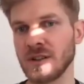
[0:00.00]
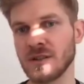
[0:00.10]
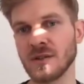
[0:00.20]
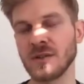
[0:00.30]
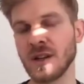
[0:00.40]

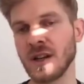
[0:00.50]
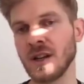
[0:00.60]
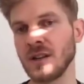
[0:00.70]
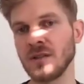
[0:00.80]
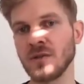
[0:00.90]
So
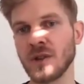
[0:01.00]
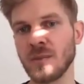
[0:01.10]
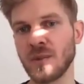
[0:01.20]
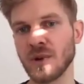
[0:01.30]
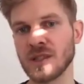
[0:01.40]

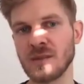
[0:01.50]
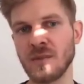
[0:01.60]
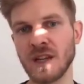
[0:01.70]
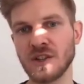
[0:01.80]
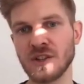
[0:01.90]
your
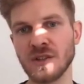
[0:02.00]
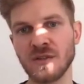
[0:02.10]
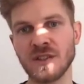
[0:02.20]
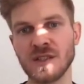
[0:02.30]
approximation of